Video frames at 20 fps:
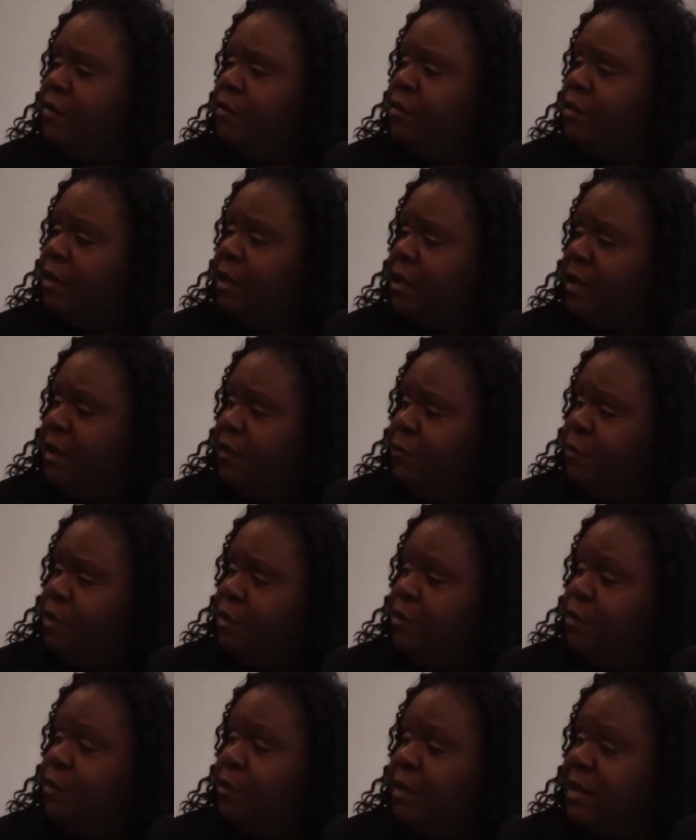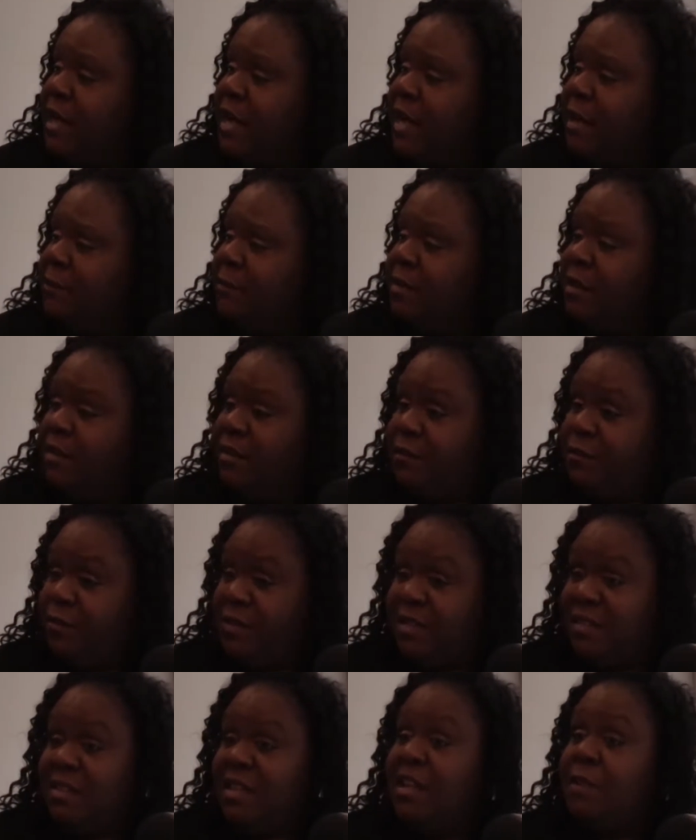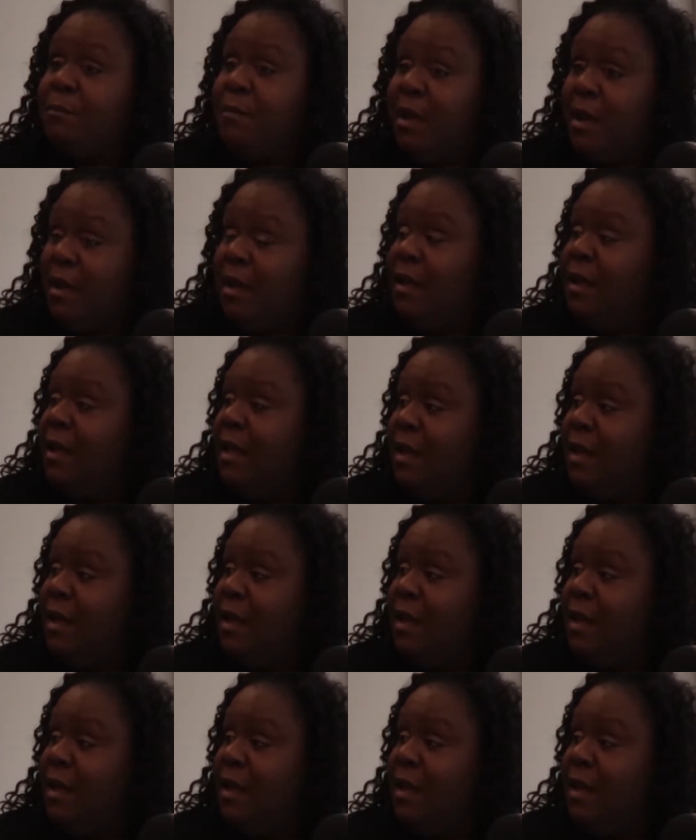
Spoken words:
to their loved ones who were dying because of the stigma